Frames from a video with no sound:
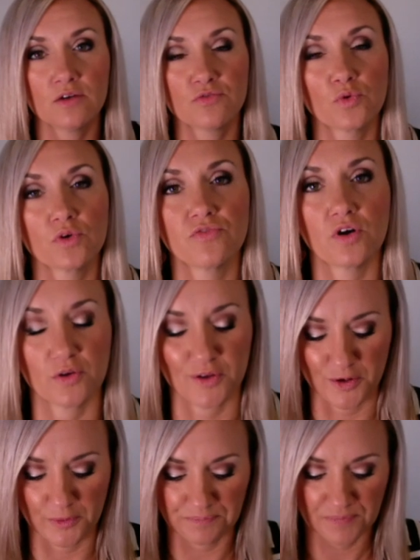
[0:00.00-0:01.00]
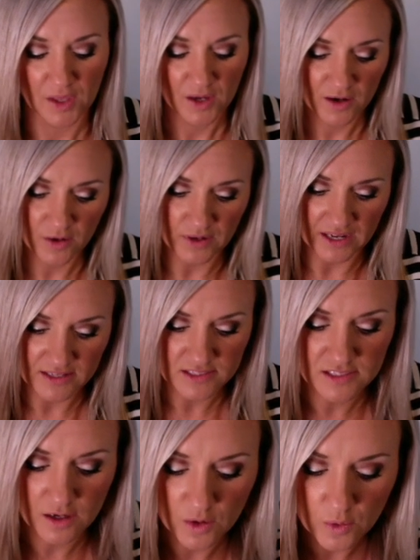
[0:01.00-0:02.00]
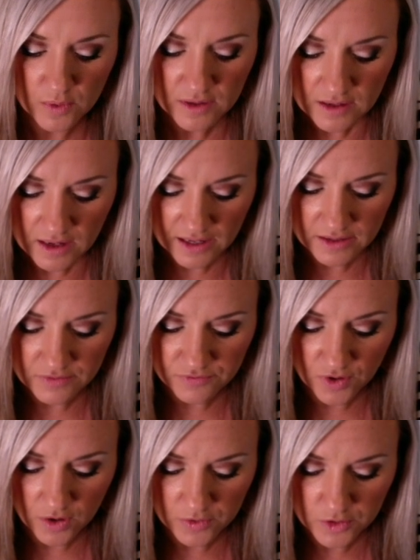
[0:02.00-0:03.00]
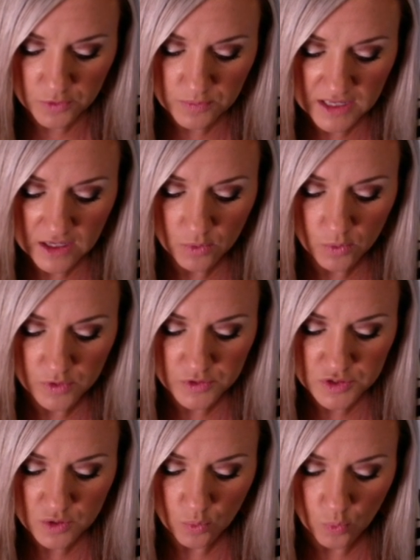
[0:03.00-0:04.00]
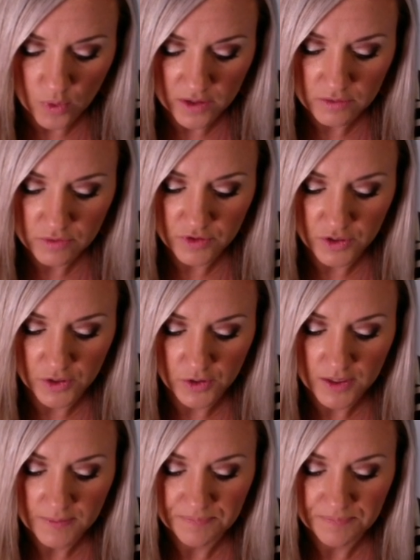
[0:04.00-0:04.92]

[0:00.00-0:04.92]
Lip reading: volume. Okay, so volume equals 1/3.